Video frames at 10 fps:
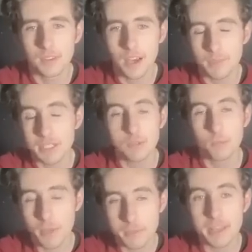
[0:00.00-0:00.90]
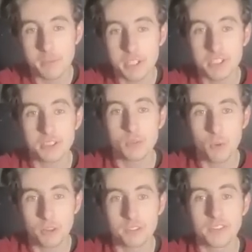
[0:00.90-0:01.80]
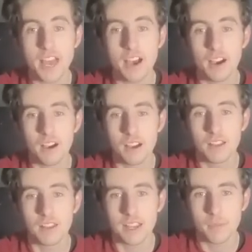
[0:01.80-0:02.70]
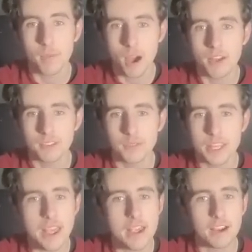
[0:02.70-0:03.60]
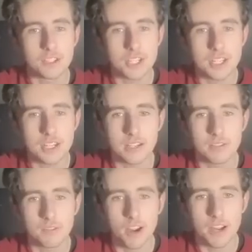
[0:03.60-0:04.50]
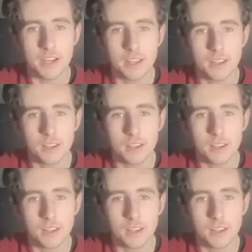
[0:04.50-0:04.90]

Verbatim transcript: I mean, maybe the images are the ones that are like part of the ARG, right?